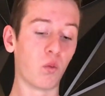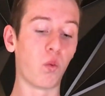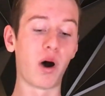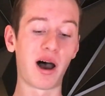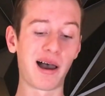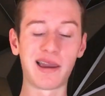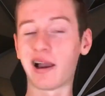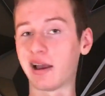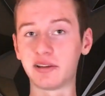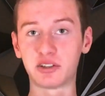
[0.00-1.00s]
why
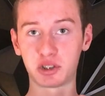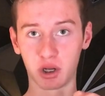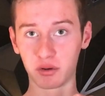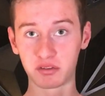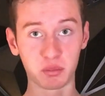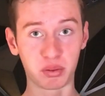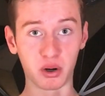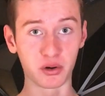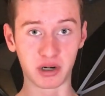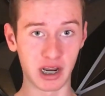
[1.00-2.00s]
I chose to
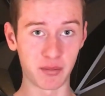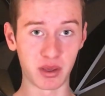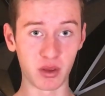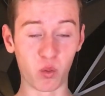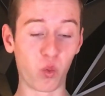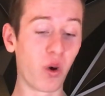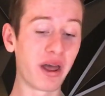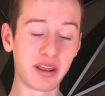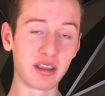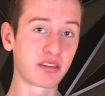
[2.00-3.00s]
program it,
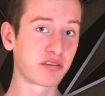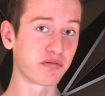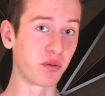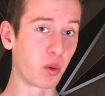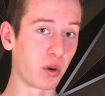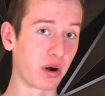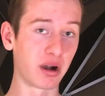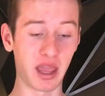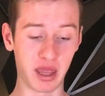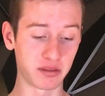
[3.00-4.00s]
what it's
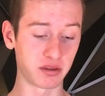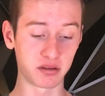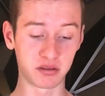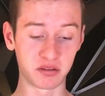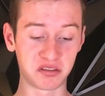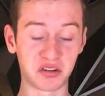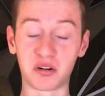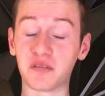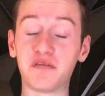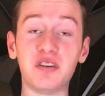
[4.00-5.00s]
for, and the
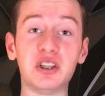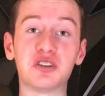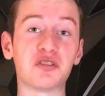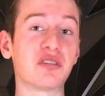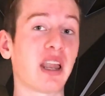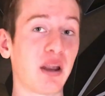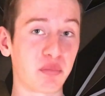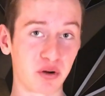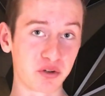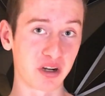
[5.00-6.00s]
certain features that I
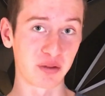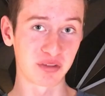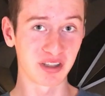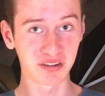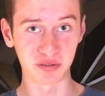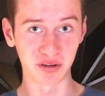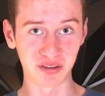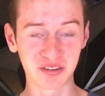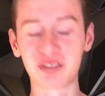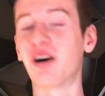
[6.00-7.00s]
programmed into
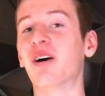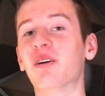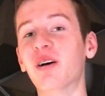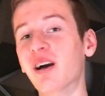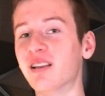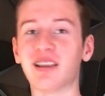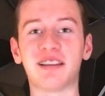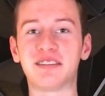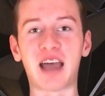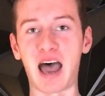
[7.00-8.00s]
it. So,
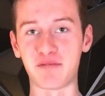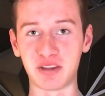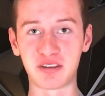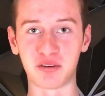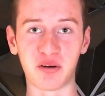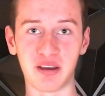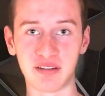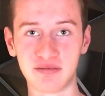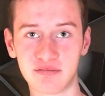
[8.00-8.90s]
let's dive into it.